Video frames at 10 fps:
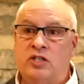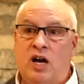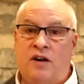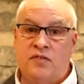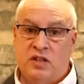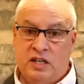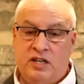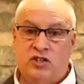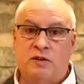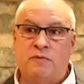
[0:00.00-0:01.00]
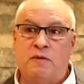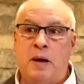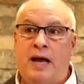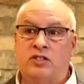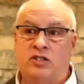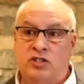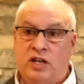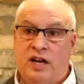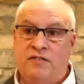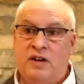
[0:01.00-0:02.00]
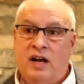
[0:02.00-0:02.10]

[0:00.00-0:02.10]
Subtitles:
God for the leadership of Pastor Jeff.